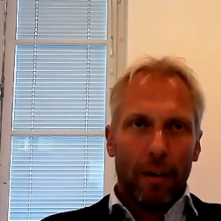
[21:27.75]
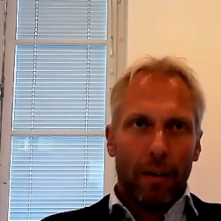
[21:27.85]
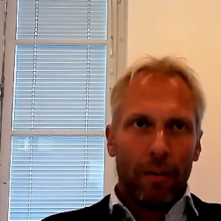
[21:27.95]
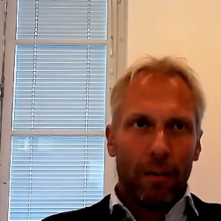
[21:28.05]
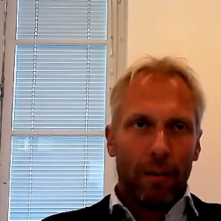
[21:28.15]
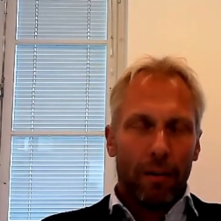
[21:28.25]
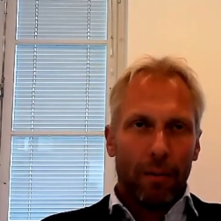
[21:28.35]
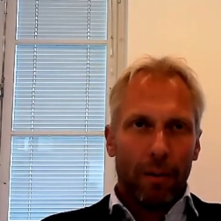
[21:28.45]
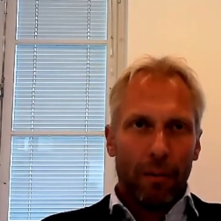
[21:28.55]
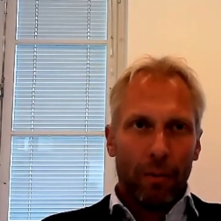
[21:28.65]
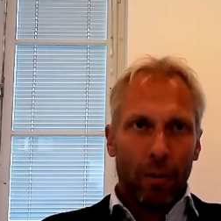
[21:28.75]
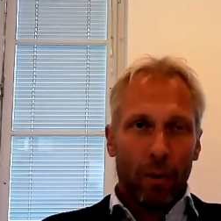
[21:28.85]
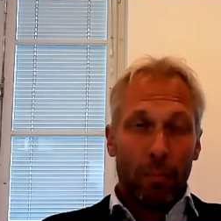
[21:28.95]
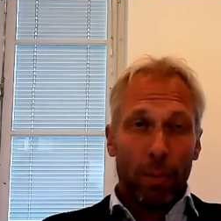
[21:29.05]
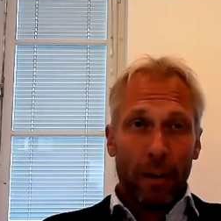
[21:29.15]
I think if I
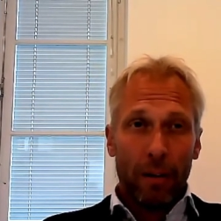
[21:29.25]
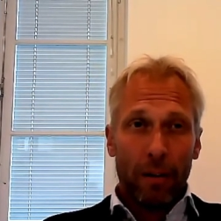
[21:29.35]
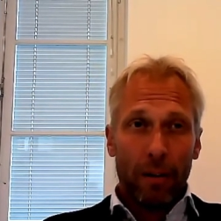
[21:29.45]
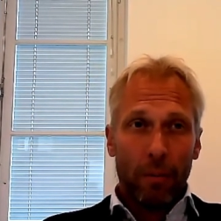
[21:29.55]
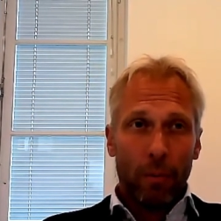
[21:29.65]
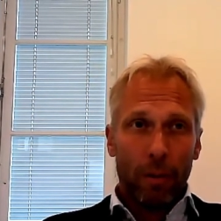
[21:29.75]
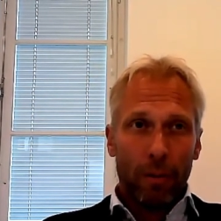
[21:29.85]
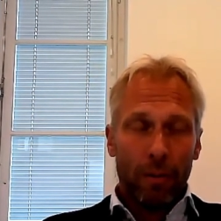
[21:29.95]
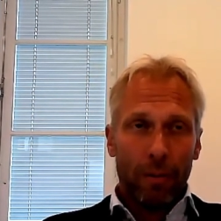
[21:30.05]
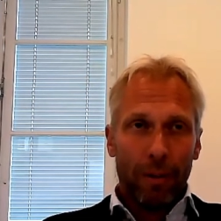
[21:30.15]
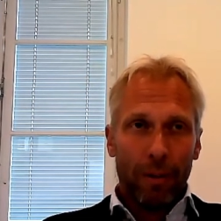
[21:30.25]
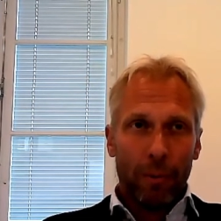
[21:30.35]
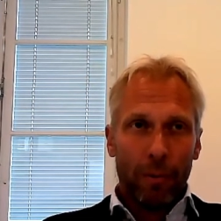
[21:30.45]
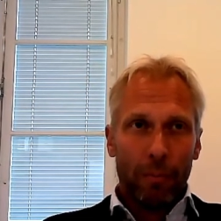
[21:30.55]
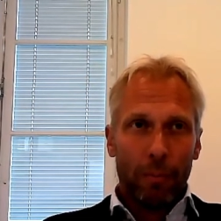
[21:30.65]
look back, uh, you know, it
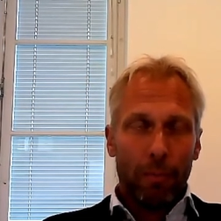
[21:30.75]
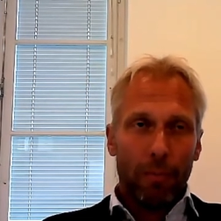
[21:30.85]
was